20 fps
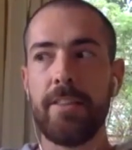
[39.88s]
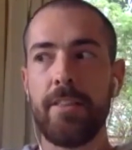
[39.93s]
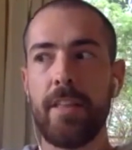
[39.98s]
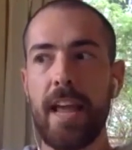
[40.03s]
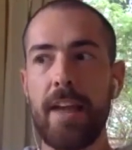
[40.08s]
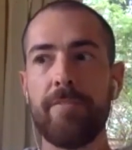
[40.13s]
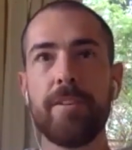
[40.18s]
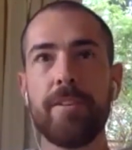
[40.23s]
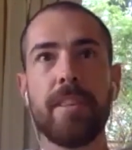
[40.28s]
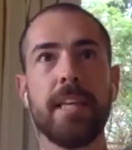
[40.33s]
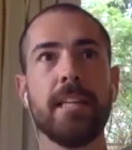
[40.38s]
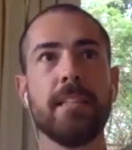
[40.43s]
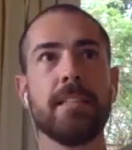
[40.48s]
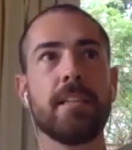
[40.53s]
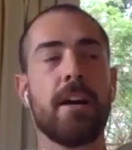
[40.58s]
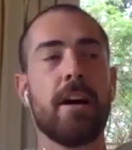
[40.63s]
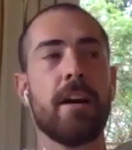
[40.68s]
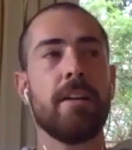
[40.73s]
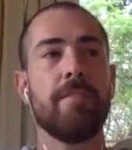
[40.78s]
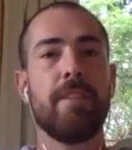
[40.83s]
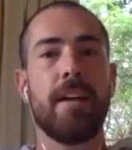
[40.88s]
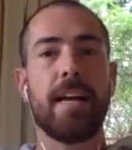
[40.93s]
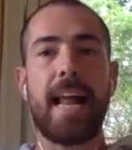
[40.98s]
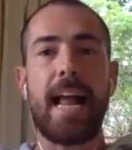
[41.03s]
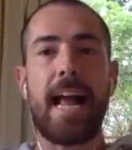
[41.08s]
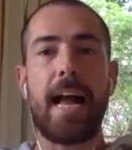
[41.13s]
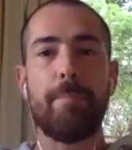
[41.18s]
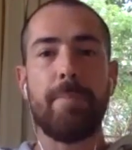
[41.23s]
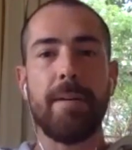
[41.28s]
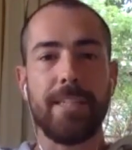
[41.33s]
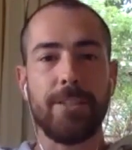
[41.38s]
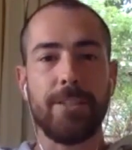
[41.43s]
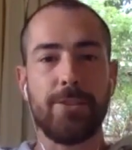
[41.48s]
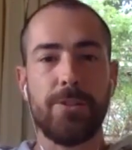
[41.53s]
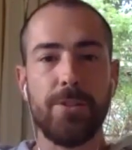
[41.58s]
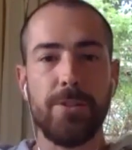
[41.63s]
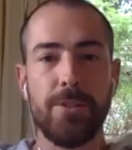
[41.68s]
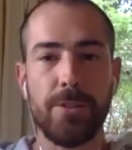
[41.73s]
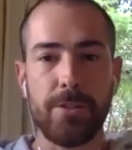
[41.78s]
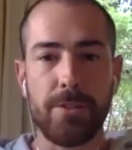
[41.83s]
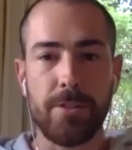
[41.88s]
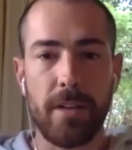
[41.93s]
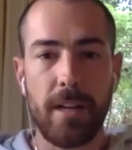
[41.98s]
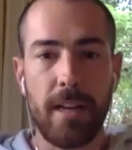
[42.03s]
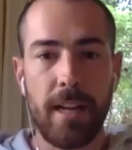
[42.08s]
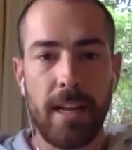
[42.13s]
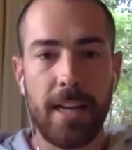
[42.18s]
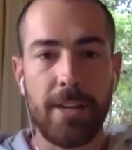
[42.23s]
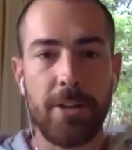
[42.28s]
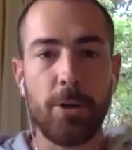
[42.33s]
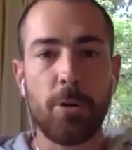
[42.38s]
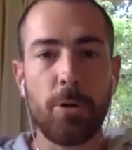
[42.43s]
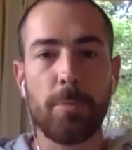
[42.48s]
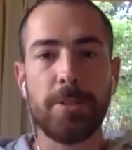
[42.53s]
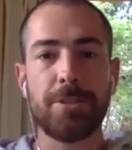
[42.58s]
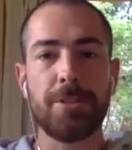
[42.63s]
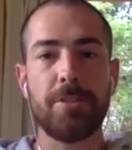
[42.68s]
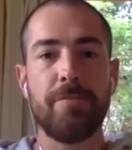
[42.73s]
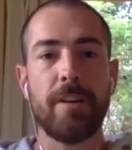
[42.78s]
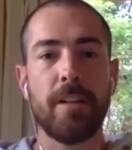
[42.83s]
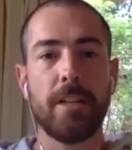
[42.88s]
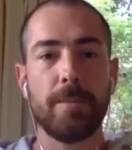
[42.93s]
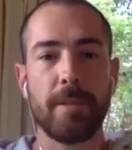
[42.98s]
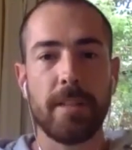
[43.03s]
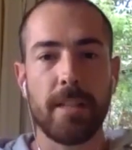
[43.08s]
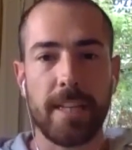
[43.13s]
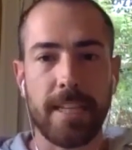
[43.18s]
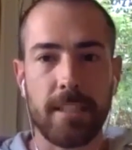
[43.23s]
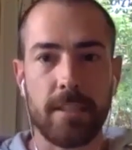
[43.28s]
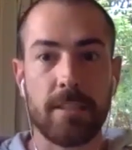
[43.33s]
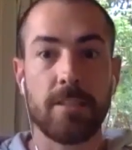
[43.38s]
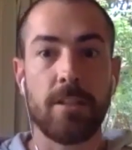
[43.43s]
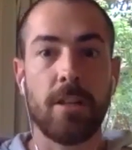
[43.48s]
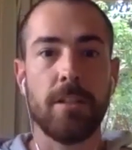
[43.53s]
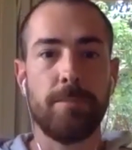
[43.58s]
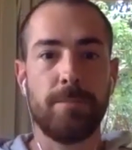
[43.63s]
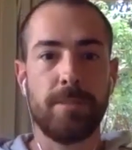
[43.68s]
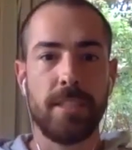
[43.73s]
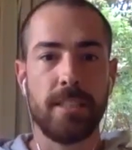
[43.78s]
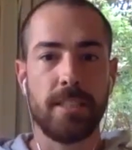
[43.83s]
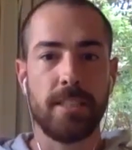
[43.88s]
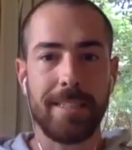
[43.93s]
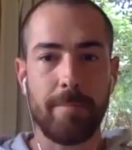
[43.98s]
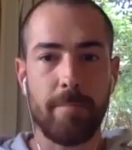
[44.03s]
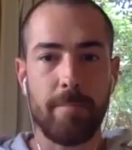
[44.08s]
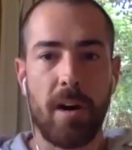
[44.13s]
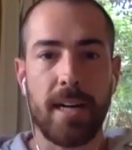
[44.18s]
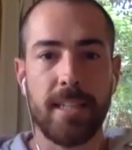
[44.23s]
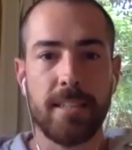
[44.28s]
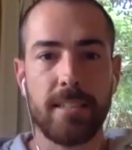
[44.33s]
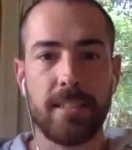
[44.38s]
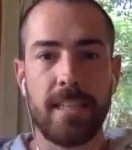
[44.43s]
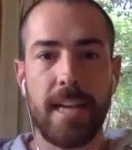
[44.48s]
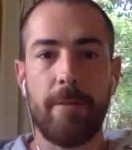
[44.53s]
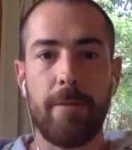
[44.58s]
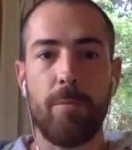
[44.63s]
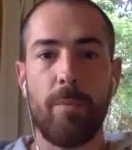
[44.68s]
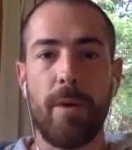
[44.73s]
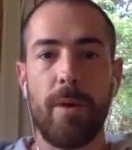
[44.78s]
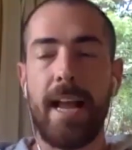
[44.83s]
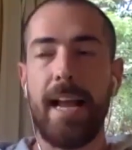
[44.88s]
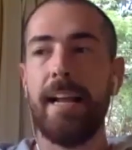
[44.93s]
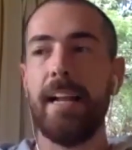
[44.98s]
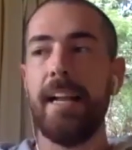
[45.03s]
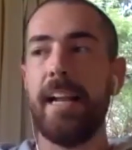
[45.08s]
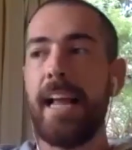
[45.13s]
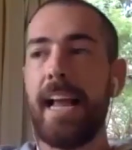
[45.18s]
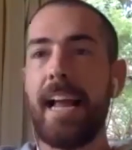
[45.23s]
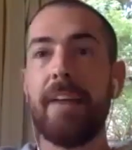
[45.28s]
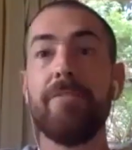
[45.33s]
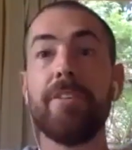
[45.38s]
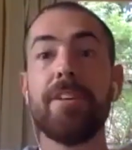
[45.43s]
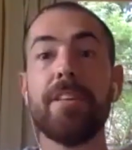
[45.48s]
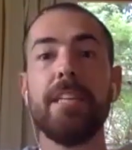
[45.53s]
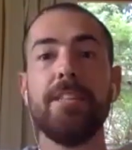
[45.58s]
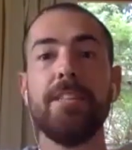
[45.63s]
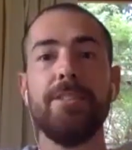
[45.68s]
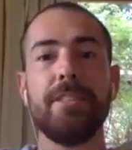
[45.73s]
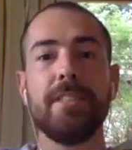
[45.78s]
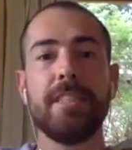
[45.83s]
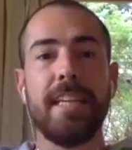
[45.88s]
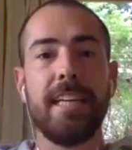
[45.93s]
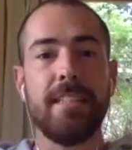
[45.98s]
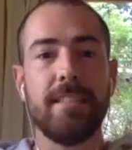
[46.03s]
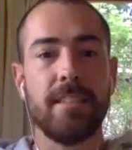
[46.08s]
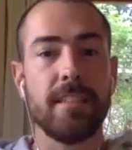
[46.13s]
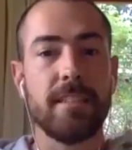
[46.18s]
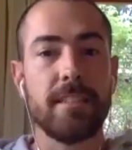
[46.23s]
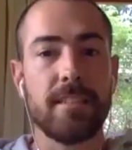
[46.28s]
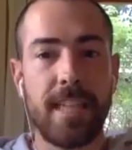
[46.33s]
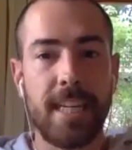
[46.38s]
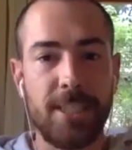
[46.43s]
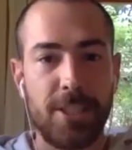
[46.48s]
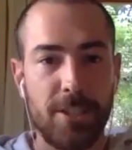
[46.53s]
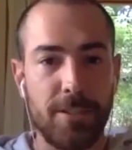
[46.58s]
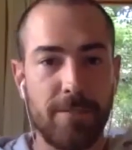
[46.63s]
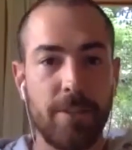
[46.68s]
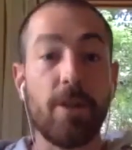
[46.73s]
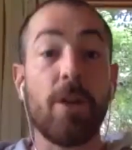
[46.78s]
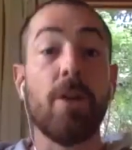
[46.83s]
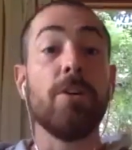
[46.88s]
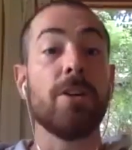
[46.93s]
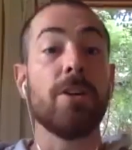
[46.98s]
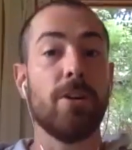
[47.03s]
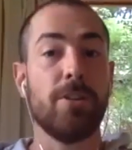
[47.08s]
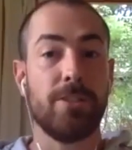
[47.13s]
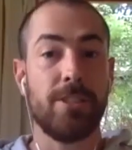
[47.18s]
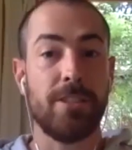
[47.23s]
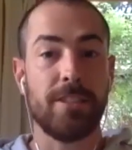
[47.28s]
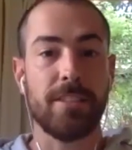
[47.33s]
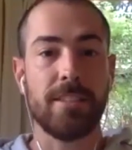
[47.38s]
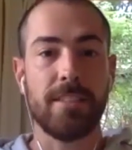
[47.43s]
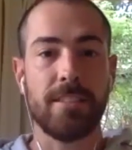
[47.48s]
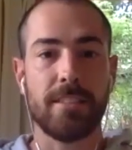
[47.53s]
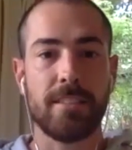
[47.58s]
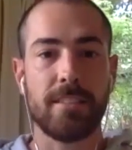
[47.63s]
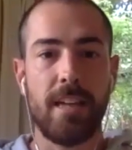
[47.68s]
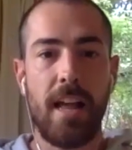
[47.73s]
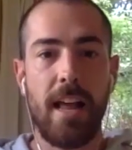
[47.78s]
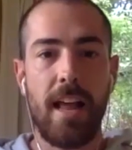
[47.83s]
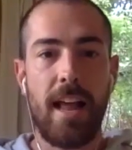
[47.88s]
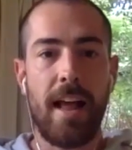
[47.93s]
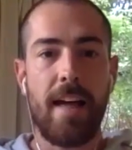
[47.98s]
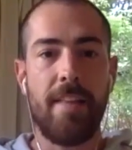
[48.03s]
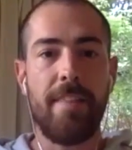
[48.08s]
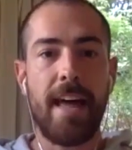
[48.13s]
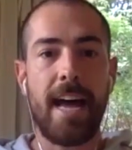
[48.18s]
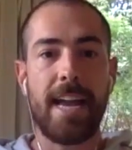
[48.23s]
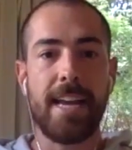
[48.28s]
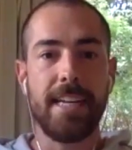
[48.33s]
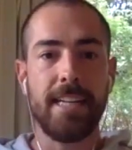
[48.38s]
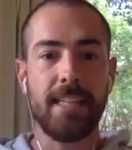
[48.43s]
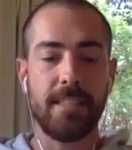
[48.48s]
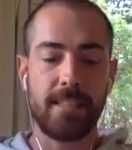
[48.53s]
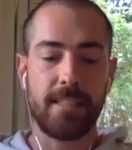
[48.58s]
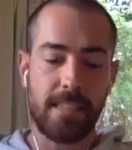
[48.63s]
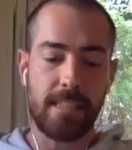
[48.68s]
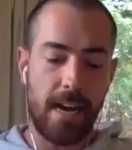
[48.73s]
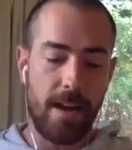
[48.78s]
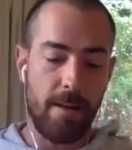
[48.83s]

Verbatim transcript: everything is kind of like happening to you, and you're almost developing like a solipsistic mindset where everything you see is an extension of your own consciousness. And that is